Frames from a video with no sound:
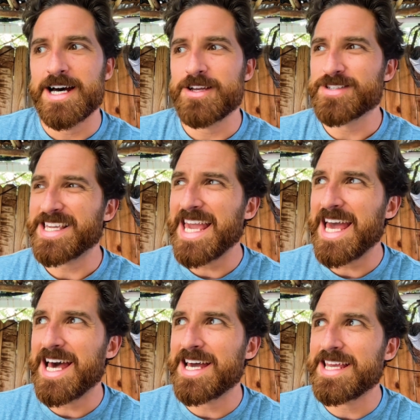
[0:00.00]
he was like,
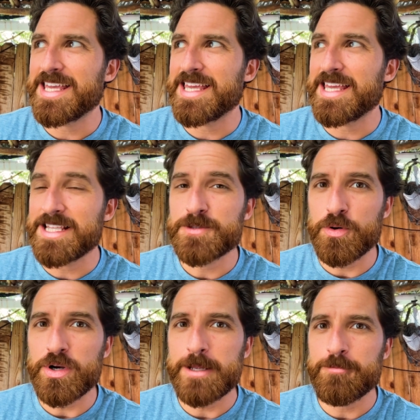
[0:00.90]
yeah, it's
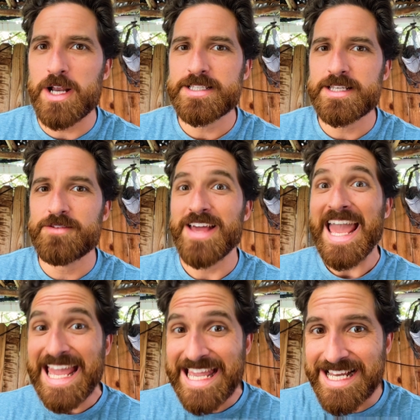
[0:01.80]
pretty impressive
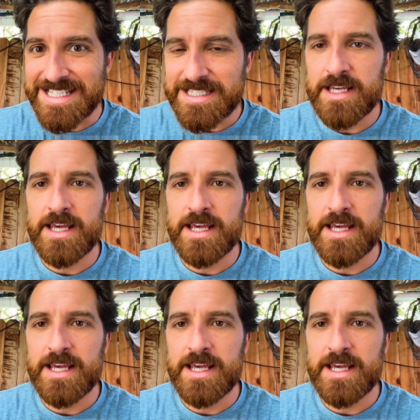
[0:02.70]
and